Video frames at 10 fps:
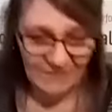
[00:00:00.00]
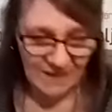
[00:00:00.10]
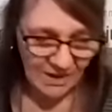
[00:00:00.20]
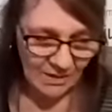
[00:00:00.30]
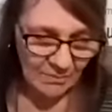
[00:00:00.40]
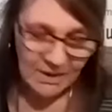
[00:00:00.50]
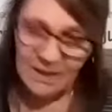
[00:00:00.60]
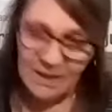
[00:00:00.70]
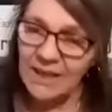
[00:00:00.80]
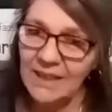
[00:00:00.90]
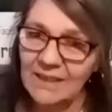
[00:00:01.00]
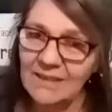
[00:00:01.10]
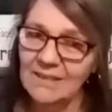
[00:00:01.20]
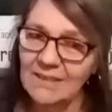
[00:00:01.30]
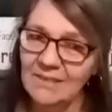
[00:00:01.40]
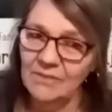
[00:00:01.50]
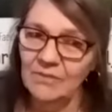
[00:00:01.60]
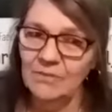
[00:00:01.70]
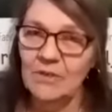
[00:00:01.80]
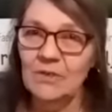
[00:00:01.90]
And
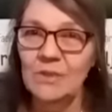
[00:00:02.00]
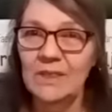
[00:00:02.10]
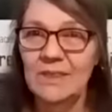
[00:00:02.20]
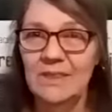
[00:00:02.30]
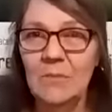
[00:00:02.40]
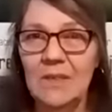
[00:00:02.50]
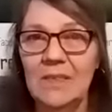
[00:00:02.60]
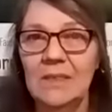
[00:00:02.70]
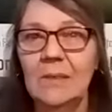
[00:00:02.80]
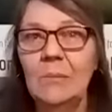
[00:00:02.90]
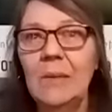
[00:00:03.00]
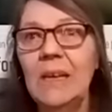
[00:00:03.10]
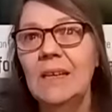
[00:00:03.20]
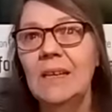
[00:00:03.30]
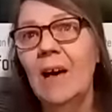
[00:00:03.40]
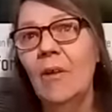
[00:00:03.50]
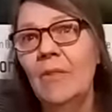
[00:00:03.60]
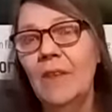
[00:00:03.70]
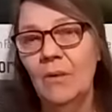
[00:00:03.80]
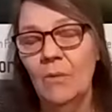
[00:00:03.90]
the first one is eminent domain, how
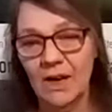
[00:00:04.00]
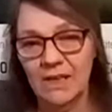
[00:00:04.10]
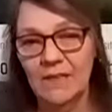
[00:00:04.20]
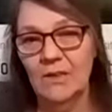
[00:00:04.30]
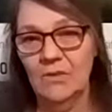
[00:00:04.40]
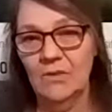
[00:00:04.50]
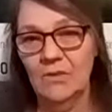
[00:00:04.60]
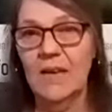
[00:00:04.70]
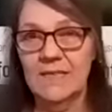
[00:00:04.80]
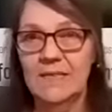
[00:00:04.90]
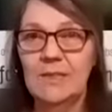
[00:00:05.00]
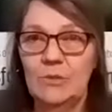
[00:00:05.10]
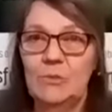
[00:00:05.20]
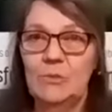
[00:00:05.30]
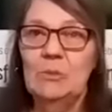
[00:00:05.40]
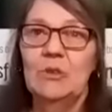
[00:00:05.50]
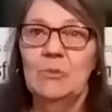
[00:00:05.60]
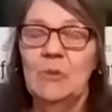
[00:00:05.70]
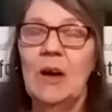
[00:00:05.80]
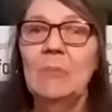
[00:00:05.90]
they are walking across these people's
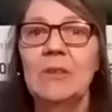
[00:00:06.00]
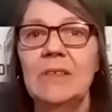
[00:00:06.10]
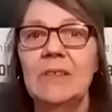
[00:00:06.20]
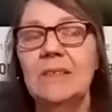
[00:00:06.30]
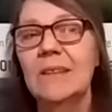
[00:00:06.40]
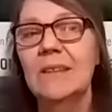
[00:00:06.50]
properties.